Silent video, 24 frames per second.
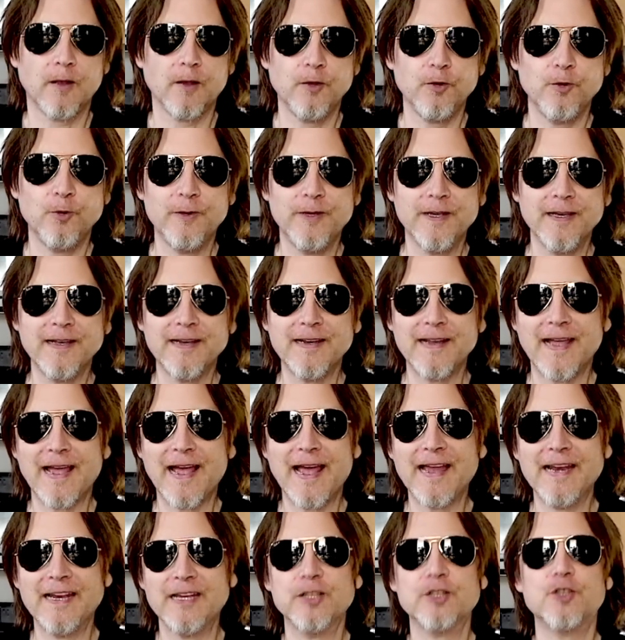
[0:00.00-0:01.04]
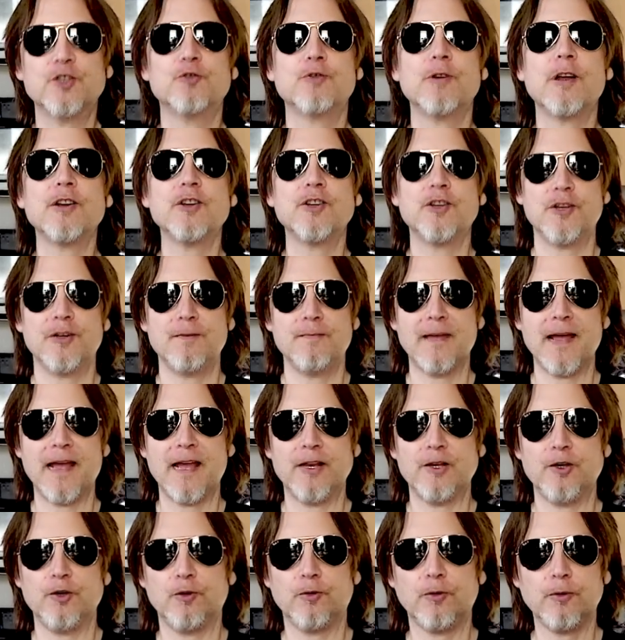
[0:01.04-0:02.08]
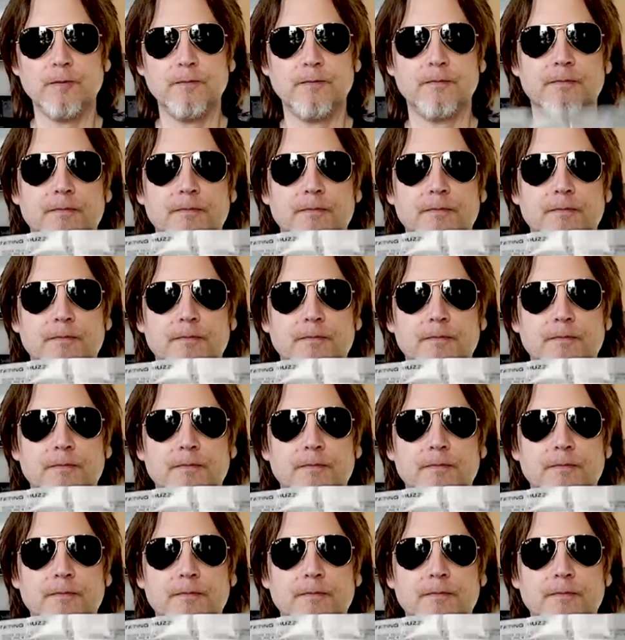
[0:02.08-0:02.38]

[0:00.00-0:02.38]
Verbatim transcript: you get an instruction manual,